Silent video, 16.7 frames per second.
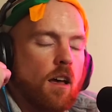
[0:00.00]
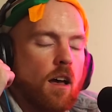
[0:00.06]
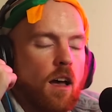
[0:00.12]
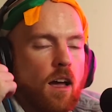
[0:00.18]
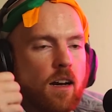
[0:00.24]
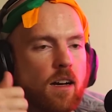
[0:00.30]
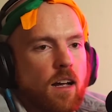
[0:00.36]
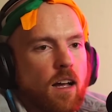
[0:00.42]

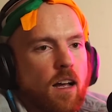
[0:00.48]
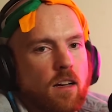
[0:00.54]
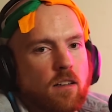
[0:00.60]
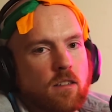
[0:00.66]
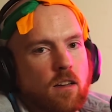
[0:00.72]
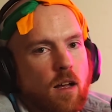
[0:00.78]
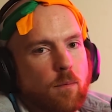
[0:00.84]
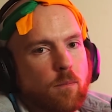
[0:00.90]
I
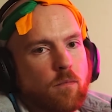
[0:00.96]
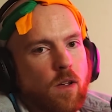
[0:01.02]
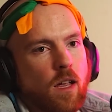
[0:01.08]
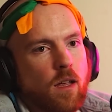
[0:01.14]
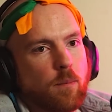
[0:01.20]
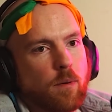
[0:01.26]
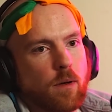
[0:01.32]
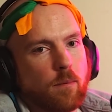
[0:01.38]
stopped
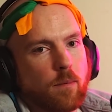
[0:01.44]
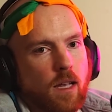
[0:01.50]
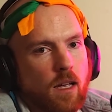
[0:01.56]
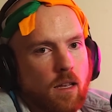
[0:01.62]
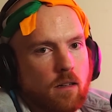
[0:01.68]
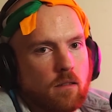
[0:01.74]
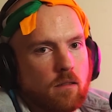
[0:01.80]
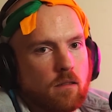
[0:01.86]
vaping,
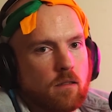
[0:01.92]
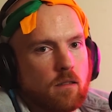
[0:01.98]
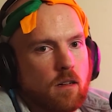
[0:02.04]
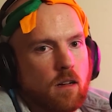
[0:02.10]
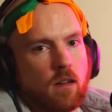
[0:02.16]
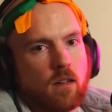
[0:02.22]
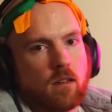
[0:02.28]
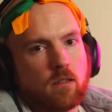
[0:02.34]
man.
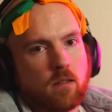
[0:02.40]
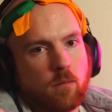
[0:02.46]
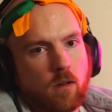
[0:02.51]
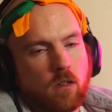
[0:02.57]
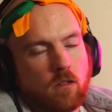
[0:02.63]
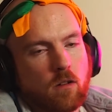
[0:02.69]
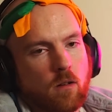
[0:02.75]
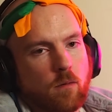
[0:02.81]

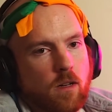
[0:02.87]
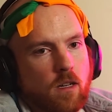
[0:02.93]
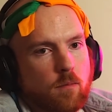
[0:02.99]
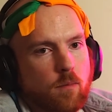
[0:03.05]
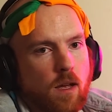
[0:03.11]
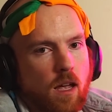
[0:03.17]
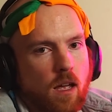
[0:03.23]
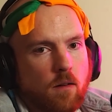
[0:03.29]
Somebody told me
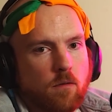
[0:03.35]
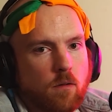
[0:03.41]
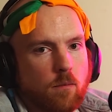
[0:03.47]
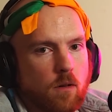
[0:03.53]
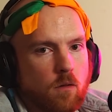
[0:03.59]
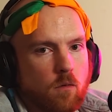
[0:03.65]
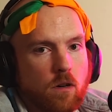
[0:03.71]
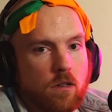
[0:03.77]
it's bad for
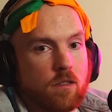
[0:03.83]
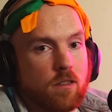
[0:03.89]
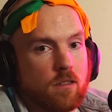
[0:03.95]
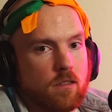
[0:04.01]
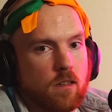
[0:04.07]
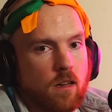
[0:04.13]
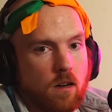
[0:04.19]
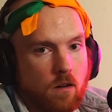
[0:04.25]
me, worse
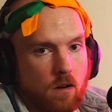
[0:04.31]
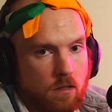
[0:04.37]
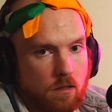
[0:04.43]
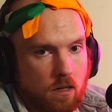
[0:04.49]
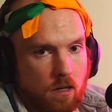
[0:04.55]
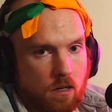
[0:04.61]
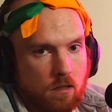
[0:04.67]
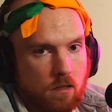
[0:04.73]
than
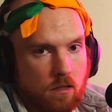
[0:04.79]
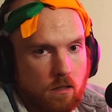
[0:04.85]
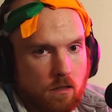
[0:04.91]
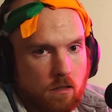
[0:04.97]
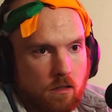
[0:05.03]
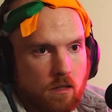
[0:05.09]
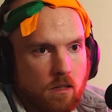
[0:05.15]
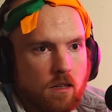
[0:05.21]
cigarettes,
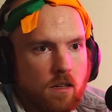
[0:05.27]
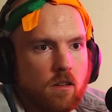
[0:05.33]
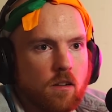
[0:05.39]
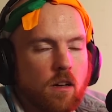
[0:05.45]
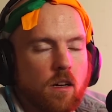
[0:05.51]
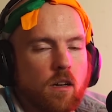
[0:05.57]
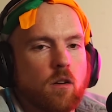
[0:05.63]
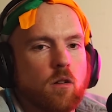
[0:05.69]
actually. And
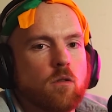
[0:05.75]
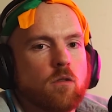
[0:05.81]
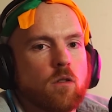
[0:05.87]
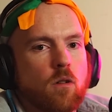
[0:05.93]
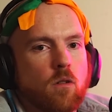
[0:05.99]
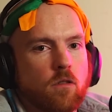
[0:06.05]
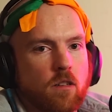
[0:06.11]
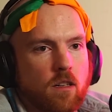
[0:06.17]
they're like, who
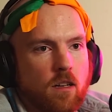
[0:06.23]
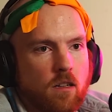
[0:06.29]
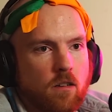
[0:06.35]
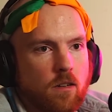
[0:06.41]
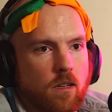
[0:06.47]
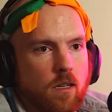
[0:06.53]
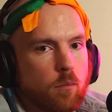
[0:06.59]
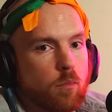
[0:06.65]
told you that? And
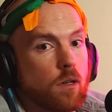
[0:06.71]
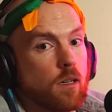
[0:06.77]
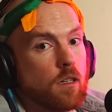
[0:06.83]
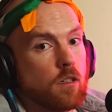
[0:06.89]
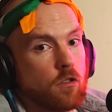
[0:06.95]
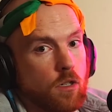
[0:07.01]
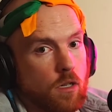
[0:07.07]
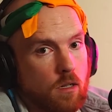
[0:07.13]
you're like,
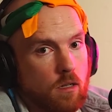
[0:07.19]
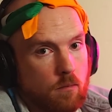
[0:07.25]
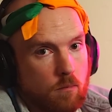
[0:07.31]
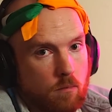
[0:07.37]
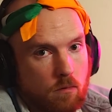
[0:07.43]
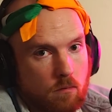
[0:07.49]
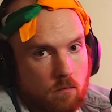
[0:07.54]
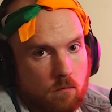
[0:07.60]
Brendan Schaub.
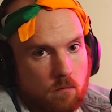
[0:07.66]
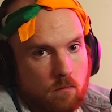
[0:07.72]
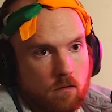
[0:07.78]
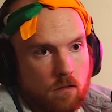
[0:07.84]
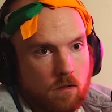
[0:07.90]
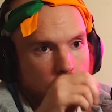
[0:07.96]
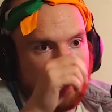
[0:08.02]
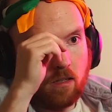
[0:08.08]

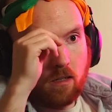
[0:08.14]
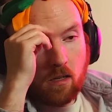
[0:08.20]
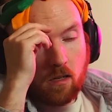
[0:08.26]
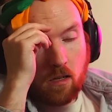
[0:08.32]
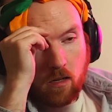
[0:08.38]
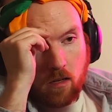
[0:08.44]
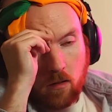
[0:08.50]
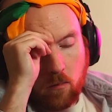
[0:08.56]

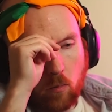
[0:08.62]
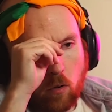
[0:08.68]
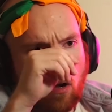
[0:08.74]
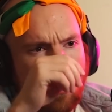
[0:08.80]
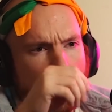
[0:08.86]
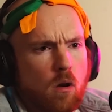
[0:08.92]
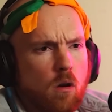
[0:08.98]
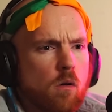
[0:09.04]
Like,
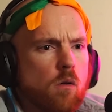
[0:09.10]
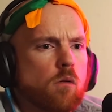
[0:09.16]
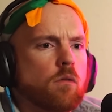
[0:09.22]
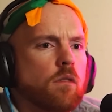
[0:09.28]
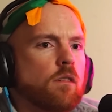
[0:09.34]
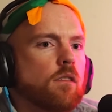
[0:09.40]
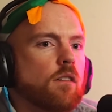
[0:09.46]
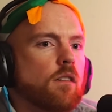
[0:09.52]
oh,
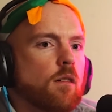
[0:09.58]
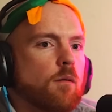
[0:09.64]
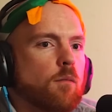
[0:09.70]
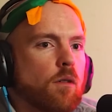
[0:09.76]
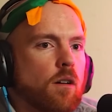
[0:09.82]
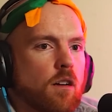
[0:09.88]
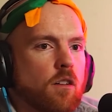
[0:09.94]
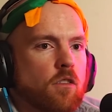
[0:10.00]
listening to
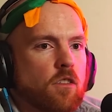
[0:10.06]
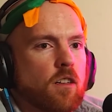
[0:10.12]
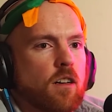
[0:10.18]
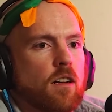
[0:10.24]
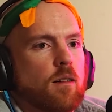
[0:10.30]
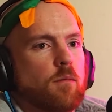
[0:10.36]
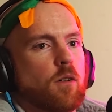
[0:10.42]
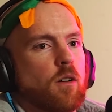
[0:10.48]
Brendan
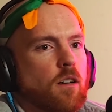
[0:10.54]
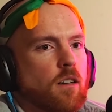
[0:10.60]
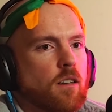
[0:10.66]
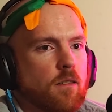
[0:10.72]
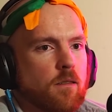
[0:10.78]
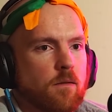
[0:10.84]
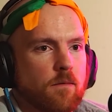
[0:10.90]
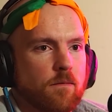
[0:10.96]
Schaub, are
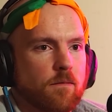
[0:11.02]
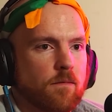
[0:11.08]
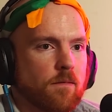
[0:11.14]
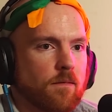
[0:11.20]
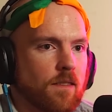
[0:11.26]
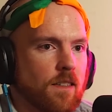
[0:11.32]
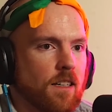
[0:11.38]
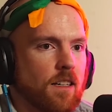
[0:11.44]
you?
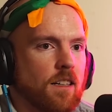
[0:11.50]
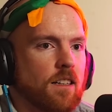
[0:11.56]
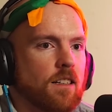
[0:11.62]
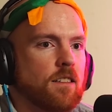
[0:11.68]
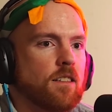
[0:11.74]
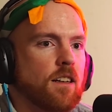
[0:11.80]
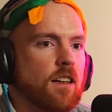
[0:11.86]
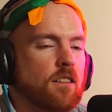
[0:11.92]

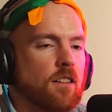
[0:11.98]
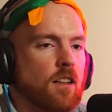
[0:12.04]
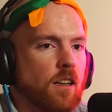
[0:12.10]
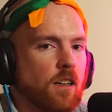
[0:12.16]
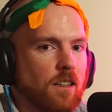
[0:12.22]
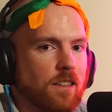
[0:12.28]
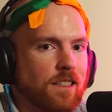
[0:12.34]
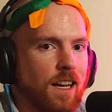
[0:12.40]
Sounds a
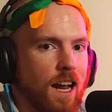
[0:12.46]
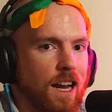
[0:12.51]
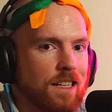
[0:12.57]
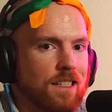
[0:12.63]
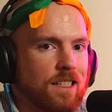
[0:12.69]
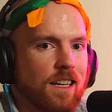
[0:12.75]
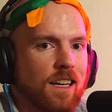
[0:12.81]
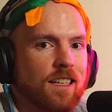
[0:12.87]
little
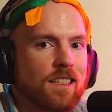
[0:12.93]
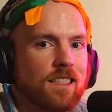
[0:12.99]
dicey.